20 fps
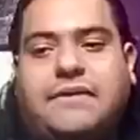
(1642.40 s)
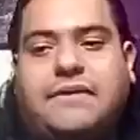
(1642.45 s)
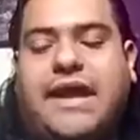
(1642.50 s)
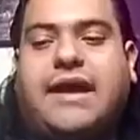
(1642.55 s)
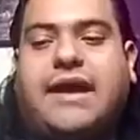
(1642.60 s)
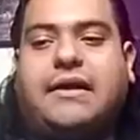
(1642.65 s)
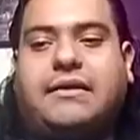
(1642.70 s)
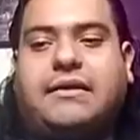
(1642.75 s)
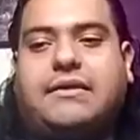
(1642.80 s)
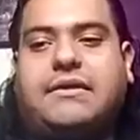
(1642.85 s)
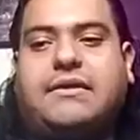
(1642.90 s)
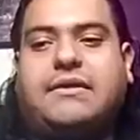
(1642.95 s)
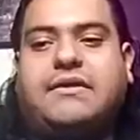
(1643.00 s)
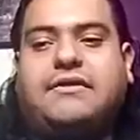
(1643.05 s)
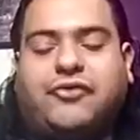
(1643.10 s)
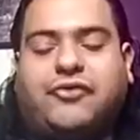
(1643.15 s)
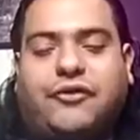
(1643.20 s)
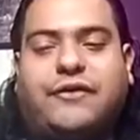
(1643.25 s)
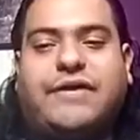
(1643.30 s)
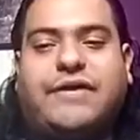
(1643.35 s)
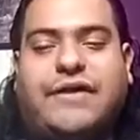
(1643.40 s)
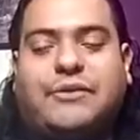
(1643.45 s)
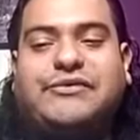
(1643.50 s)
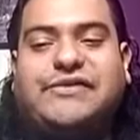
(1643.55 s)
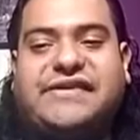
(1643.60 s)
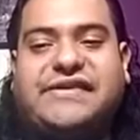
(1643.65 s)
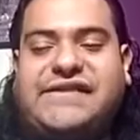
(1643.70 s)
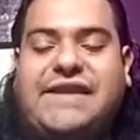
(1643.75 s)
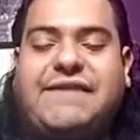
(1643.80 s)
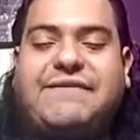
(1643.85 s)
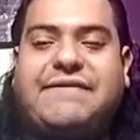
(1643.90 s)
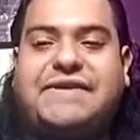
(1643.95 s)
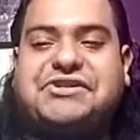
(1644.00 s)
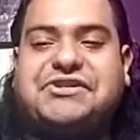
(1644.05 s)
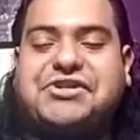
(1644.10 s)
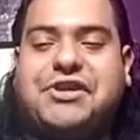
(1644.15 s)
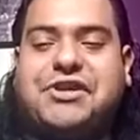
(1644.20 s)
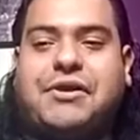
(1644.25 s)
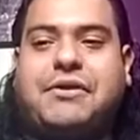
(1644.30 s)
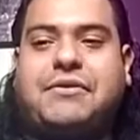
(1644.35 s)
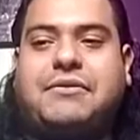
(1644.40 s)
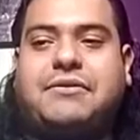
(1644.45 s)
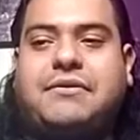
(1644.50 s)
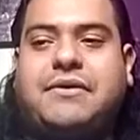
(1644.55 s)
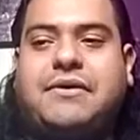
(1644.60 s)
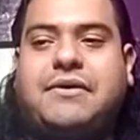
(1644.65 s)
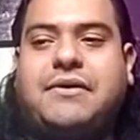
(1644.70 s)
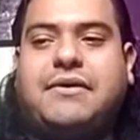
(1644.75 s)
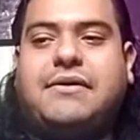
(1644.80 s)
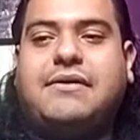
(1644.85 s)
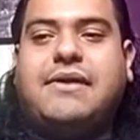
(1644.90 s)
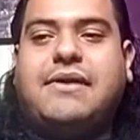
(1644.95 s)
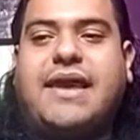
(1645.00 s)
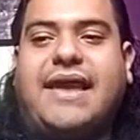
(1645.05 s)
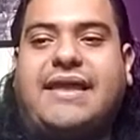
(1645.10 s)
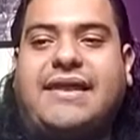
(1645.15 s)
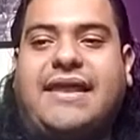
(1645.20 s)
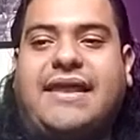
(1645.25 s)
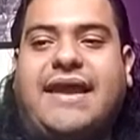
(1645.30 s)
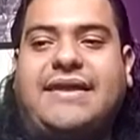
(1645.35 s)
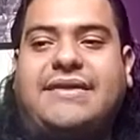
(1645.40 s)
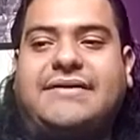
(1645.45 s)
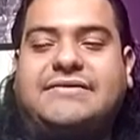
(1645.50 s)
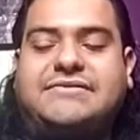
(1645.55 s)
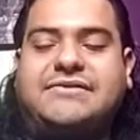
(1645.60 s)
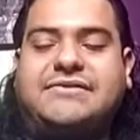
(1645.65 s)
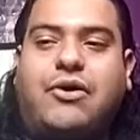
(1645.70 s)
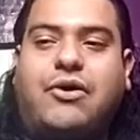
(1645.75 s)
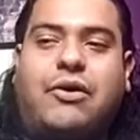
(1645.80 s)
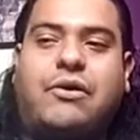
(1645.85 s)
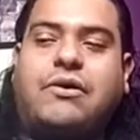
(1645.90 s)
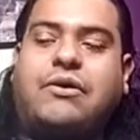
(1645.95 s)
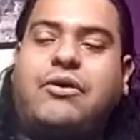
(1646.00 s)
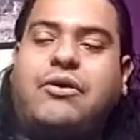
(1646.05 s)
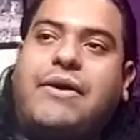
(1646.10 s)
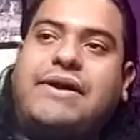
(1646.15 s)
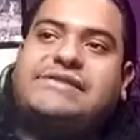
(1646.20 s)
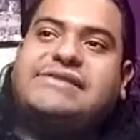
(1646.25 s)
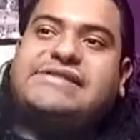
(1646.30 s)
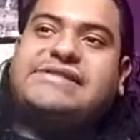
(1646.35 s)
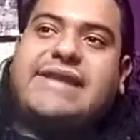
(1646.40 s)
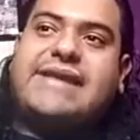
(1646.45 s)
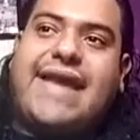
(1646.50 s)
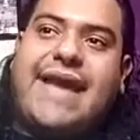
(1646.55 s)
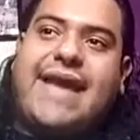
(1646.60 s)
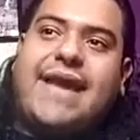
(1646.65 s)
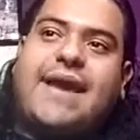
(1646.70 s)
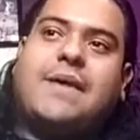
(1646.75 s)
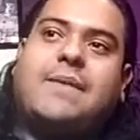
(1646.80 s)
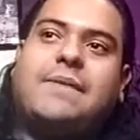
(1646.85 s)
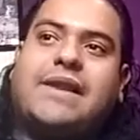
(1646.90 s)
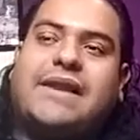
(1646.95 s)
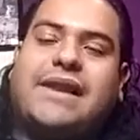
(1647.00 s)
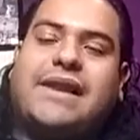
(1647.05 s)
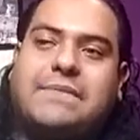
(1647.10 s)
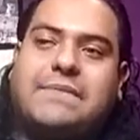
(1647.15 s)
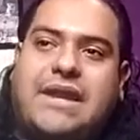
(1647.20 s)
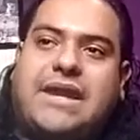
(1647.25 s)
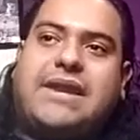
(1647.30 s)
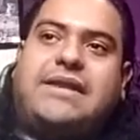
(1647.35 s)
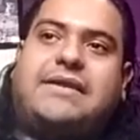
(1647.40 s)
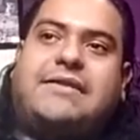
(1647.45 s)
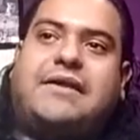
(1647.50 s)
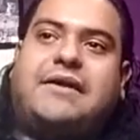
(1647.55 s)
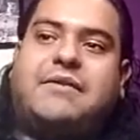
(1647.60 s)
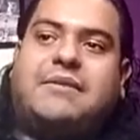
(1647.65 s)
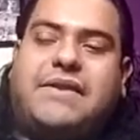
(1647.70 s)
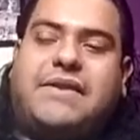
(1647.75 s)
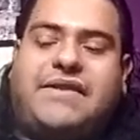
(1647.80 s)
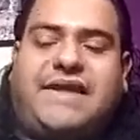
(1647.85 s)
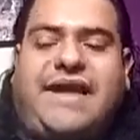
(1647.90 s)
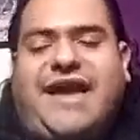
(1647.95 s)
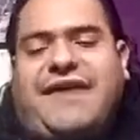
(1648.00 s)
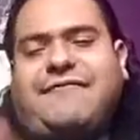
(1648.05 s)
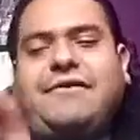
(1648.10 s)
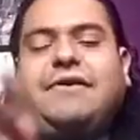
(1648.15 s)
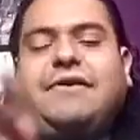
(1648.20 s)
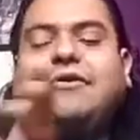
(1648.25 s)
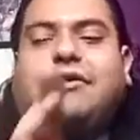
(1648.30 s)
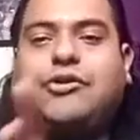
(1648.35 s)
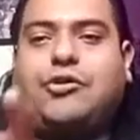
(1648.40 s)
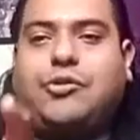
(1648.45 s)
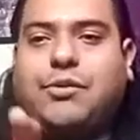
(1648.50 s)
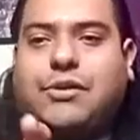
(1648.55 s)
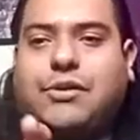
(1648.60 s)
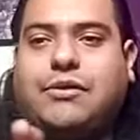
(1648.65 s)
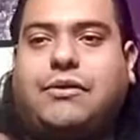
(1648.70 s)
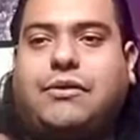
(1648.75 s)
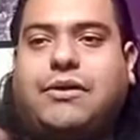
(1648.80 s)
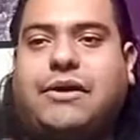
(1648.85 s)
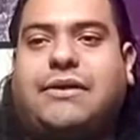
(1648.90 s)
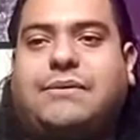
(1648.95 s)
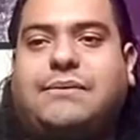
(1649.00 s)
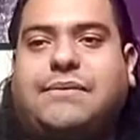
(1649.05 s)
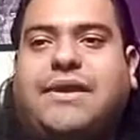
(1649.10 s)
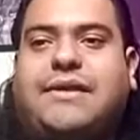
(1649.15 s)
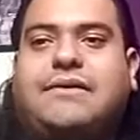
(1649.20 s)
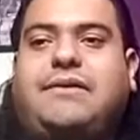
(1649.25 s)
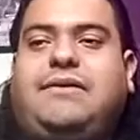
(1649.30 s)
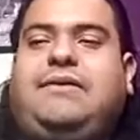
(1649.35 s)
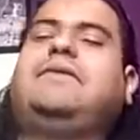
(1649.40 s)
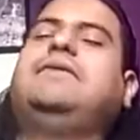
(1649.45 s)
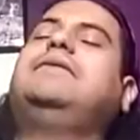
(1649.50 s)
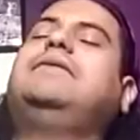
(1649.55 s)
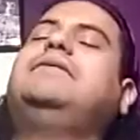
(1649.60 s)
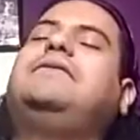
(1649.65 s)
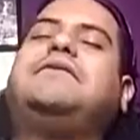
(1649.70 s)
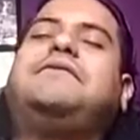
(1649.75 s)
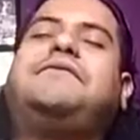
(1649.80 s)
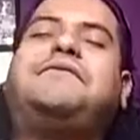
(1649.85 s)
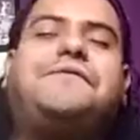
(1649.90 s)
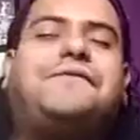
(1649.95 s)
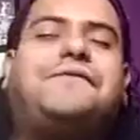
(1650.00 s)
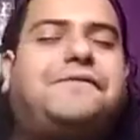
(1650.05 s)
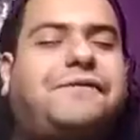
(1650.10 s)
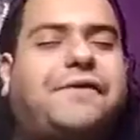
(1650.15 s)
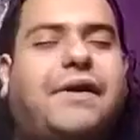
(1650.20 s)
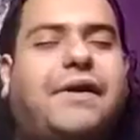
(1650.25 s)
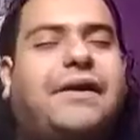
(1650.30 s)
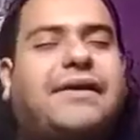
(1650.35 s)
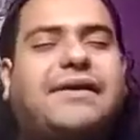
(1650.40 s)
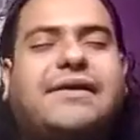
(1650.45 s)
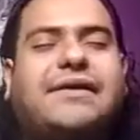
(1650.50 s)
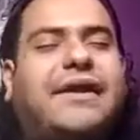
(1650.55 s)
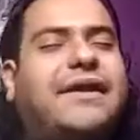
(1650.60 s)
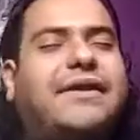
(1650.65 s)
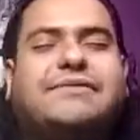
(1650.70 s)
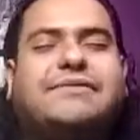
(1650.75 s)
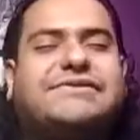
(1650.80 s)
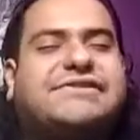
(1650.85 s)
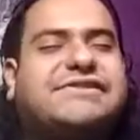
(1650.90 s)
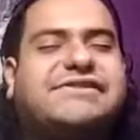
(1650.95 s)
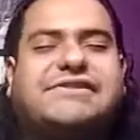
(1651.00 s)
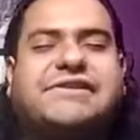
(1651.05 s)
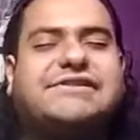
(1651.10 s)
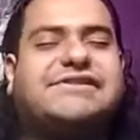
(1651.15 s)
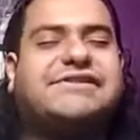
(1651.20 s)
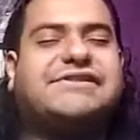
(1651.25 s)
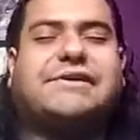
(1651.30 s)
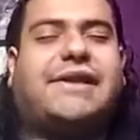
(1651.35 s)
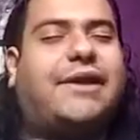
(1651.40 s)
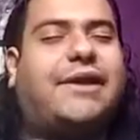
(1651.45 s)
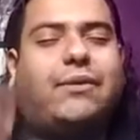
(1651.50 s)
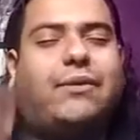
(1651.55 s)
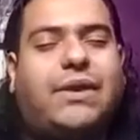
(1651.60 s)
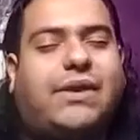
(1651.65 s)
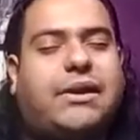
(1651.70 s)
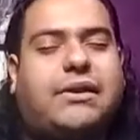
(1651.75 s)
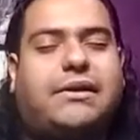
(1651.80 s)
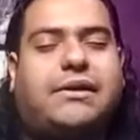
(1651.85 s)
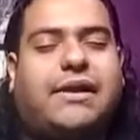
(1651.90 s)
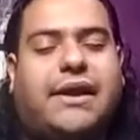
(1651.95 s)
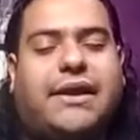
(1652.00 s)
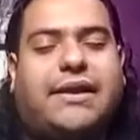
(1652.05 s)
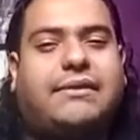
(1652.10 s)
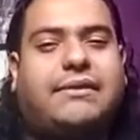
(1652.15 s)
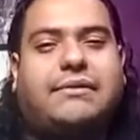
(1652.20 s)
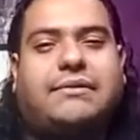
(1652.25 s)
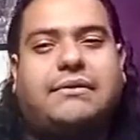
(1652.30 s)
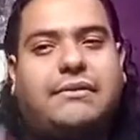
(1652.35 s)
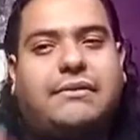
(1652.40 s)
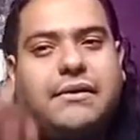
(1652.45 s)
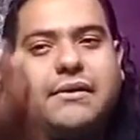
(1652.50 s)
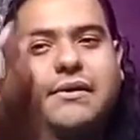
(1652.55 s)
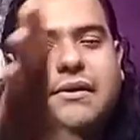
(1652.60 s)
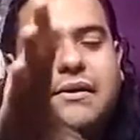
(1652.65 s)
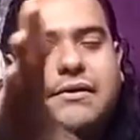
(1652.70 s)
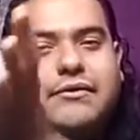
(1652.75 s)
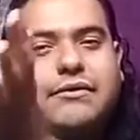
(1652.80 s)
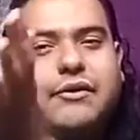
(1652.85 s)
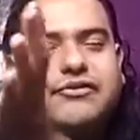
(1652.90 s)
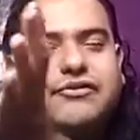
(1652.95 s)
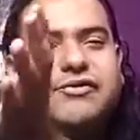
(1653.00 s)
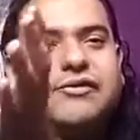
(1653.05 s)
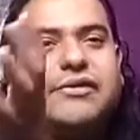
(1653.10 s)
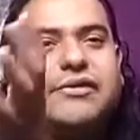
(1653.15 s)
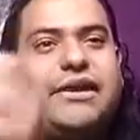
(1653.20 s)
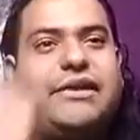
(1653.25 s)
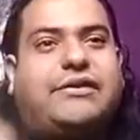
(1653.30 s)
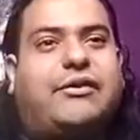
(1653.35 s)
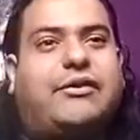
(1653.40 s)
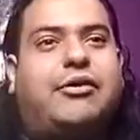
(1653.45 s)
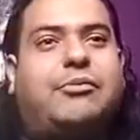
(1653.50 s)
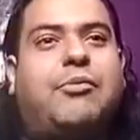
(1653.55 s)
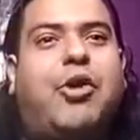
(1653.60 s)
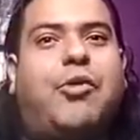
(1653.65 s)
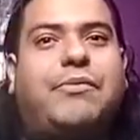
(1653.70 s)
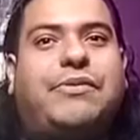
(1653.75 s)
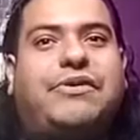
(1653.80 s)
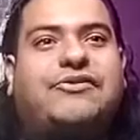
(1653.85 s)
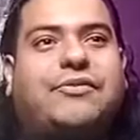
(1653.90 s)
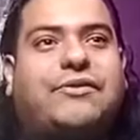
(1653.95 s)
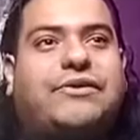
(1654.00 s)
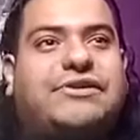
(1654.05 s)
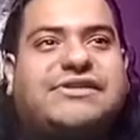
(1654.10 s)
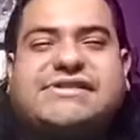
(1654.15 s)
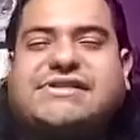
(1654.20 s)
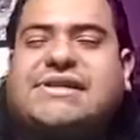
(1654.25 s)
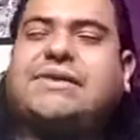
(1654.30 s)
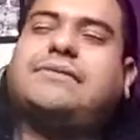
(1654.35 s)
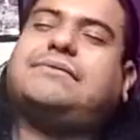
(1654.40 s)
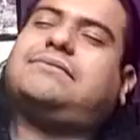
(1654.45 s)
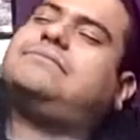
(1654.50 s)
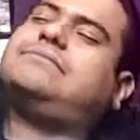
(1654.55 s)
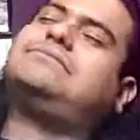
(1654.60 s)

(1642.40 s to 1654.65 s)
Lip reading: yeah. So there was a TV show, and like going to NAMM and like meeting them, and they have a little cubicle, and I'm like, the fuck? Like it was just such a like weird, like those like little moments where you're just like.